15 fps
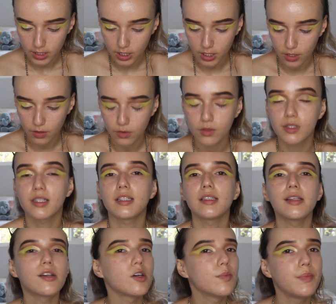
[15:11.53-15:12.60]
to use a
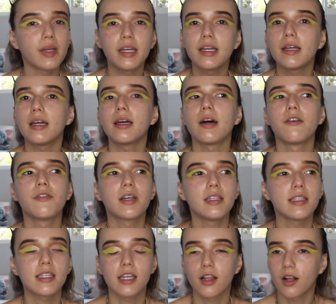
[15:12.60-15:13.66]
little bit of
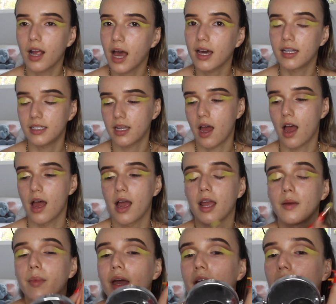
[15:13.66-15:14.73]
concealer at a
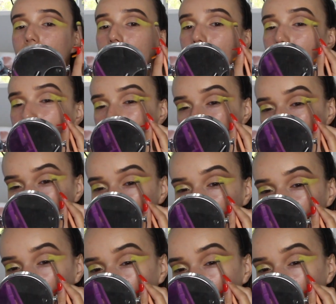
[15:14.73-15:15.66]
time and just